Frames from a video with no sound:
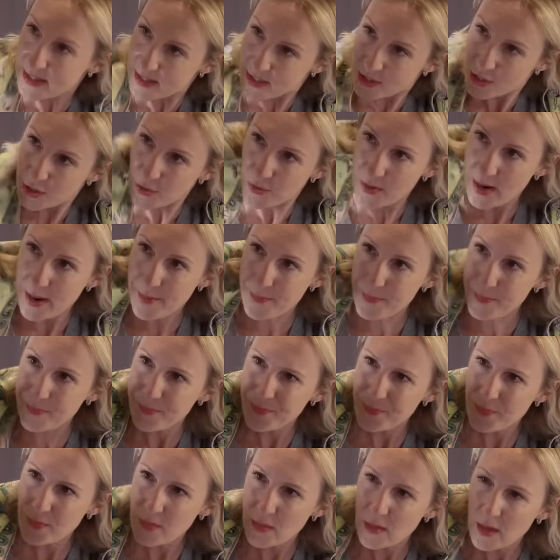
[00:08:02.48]
is to
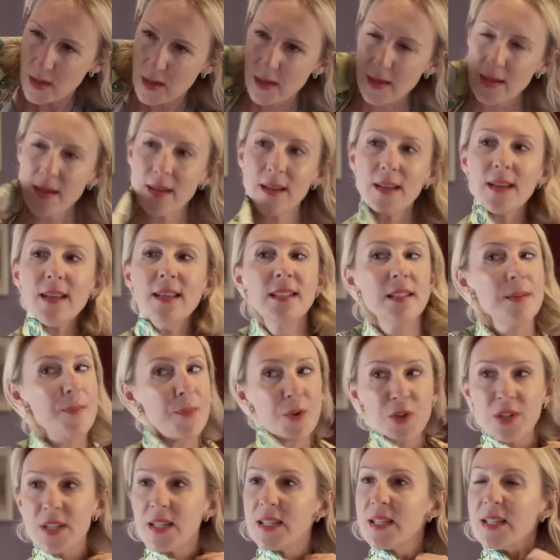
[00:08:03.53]

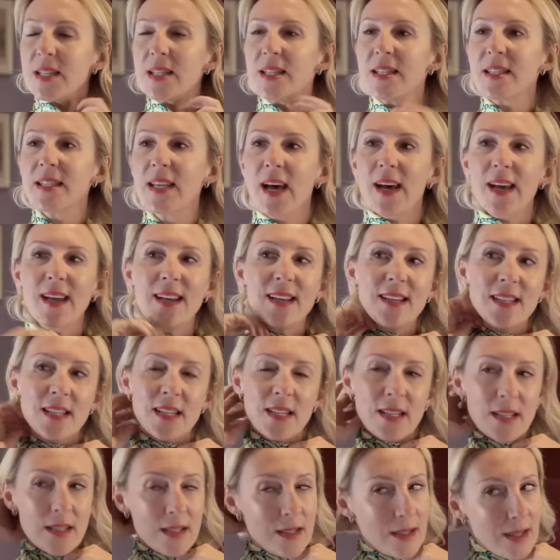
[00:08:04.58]
put it to the side
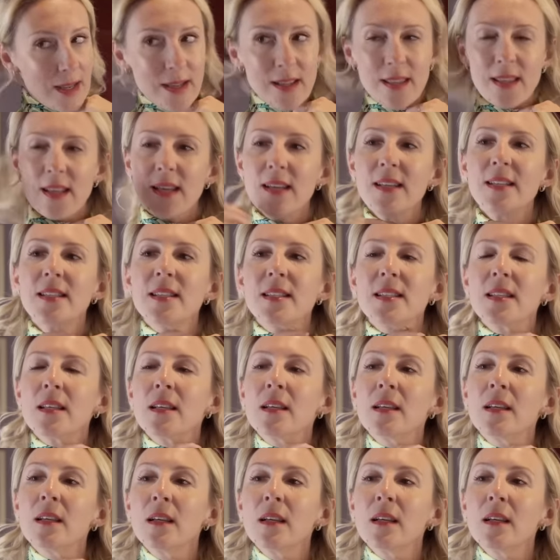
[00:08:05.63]
like this.